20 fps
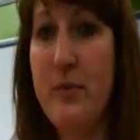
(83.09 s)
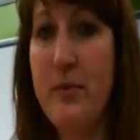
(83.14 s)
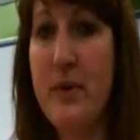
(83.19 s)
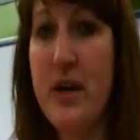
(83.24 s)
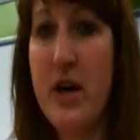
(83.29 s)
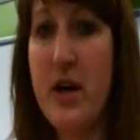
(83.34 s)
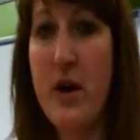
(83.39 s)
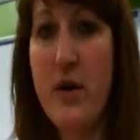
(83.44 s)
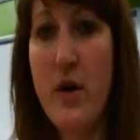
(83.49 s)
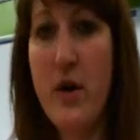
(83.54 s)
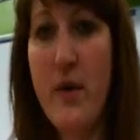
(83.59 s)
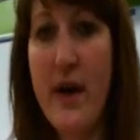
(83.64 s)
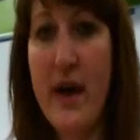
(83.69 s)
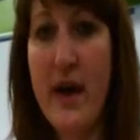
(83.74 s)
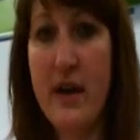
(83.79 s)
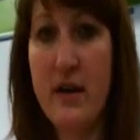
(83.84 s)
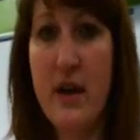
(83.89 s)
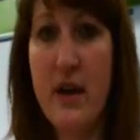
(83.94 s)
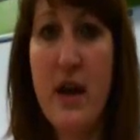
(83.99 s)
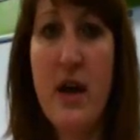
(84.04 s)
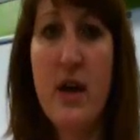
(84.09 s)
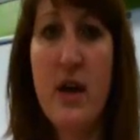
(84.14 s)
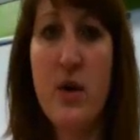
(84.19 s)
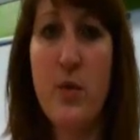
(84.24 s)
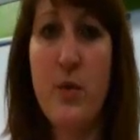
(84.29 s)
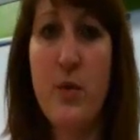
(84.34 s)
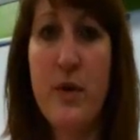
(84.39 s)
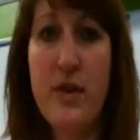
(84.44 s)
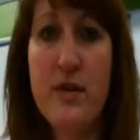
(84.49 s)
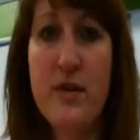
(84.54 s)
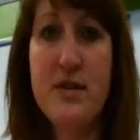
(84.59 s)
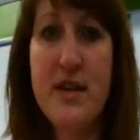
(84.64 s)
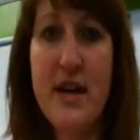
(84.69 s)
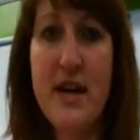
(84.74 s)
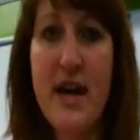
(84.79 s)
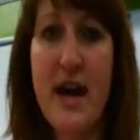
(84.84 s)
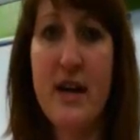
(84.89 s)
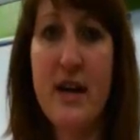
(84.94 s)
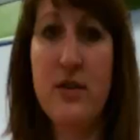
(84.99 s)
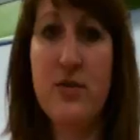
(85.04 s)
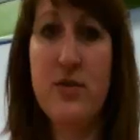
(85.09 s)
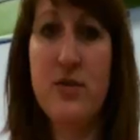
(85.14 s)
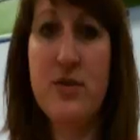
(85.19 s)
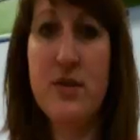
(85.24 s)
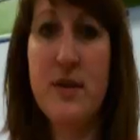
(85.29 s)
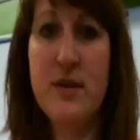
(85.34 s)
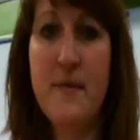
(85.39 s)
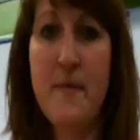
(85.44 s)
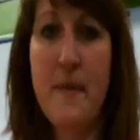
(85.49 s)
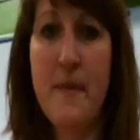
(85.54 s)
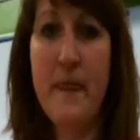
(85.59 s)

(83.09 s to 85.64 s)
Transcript: BRON with the diagonals